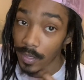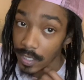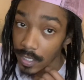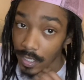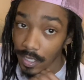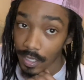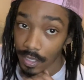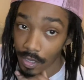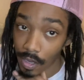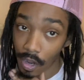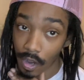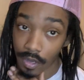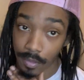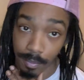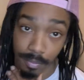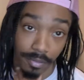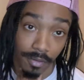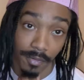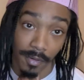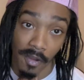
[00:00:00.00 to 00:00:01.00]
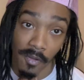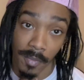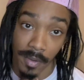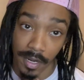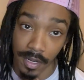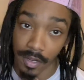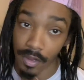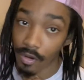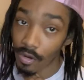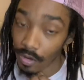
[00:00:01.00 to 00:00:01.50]
He can guard
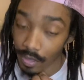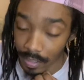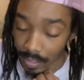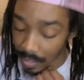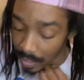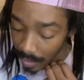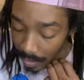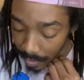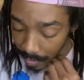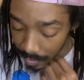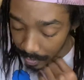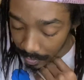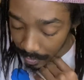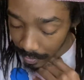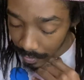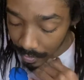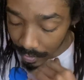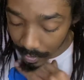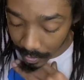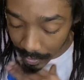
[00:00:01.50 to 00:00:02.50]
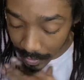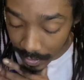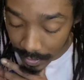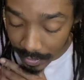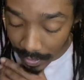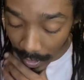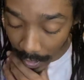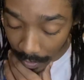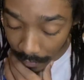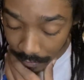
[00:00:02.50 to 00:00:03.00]
perimeter, all of that. He's
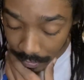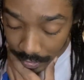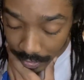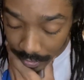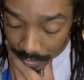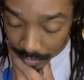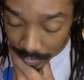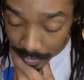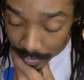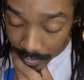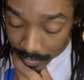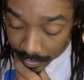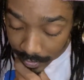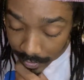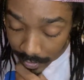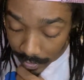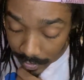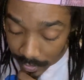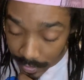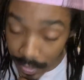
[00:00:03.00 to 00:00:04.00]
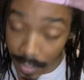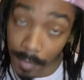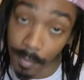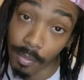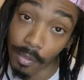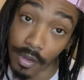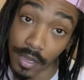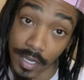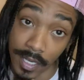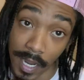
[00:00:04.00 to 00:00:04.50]
averaging
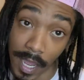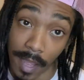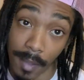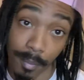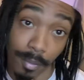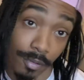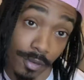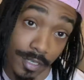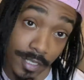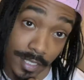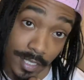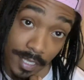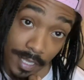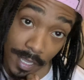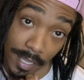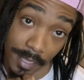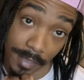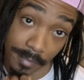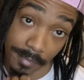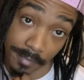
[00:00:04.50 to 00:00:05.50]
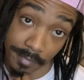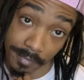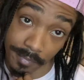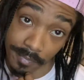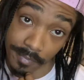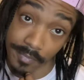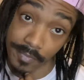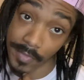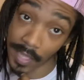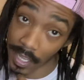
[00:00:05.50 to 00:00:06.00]
16.9 points a game.
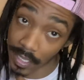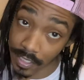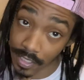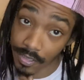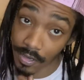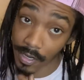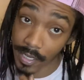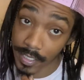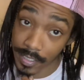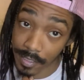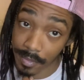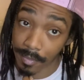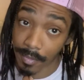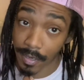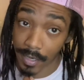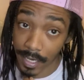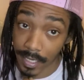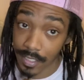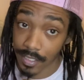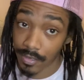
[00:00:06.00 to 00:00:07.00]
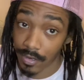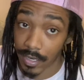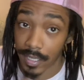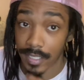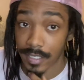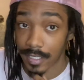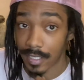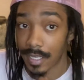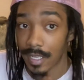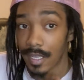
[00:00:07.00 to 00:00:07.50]
That's crazy, bro. That's
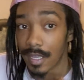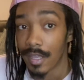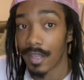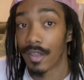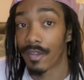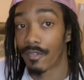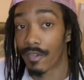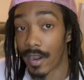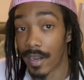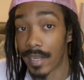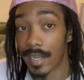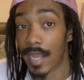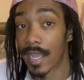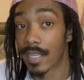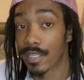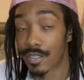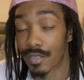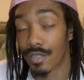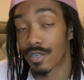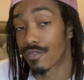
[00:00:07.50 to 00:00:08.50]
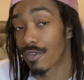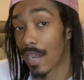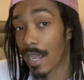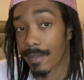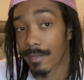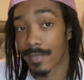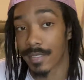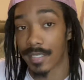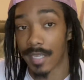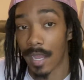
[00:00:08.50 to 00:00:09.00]
crazy. Right now, he's on the
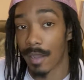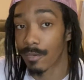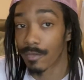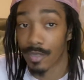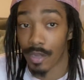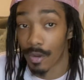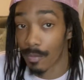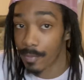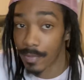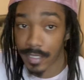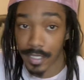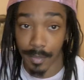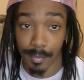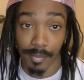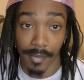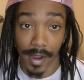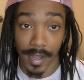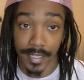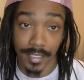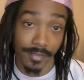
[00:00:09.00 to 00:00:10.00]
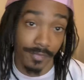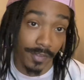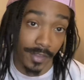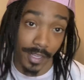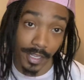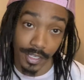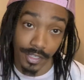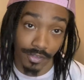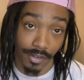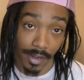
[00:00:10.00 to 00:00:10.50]
Raptors. Don't be surprised if he
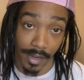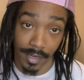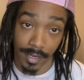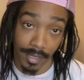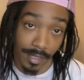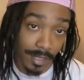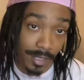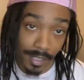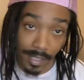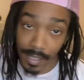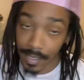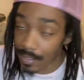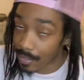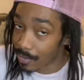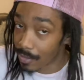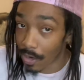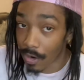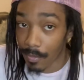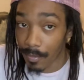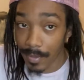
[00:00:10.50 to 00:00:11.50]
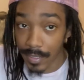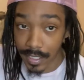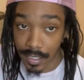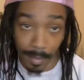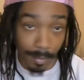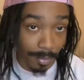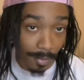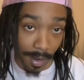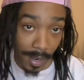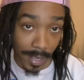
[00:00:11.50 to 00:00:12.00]
get traded. Don't be
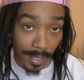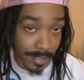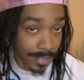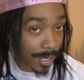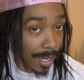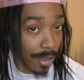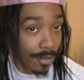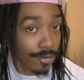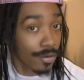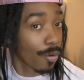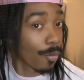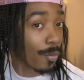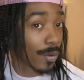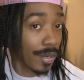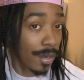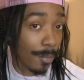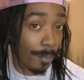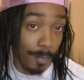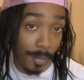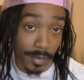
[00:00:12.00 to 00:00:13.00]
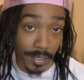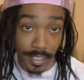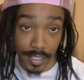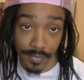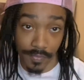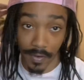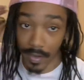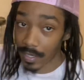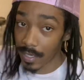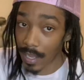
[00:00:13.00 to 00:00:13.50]
surprised. I don't know when I'm putting this
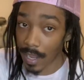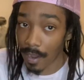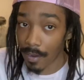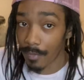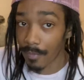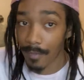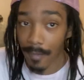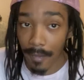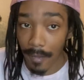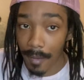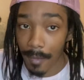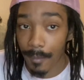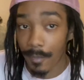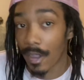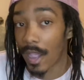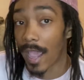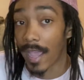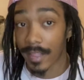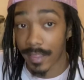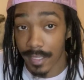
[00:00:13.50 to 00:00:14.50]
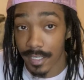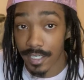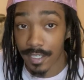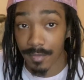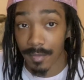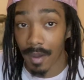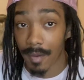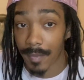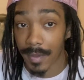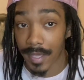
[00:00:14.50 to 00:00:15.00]
video out, but at this
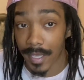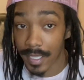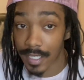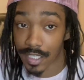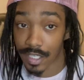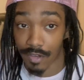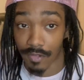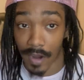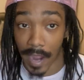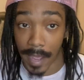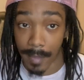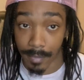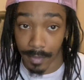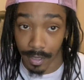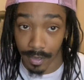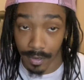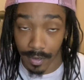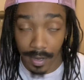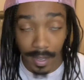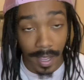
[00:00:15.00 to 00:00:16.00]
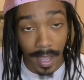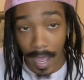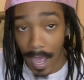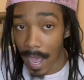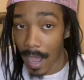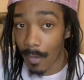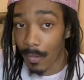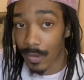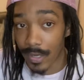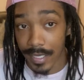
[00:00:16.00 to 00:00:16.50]
moment, he's a Raptor.
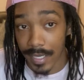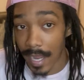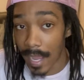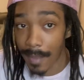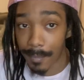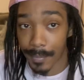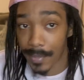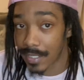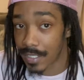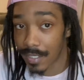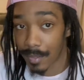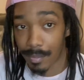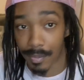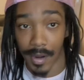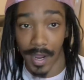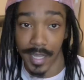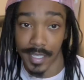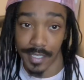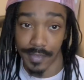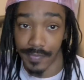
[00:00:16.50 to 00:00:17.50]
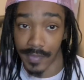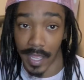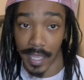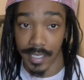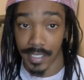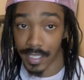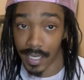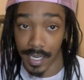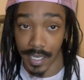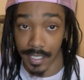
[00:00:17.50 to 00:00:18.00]
I would not be surprised if that
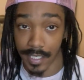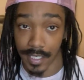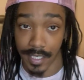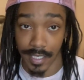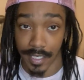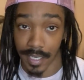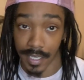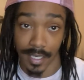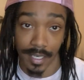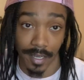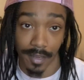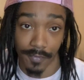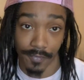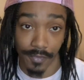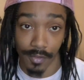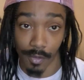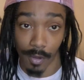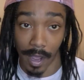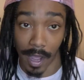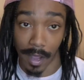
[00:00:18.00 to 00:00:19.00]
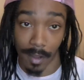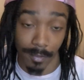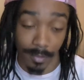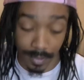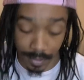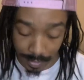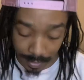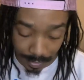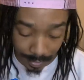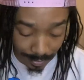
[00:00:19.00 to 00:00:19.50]
changes in a few
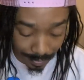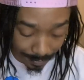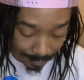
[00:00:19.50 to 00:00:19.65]
hours.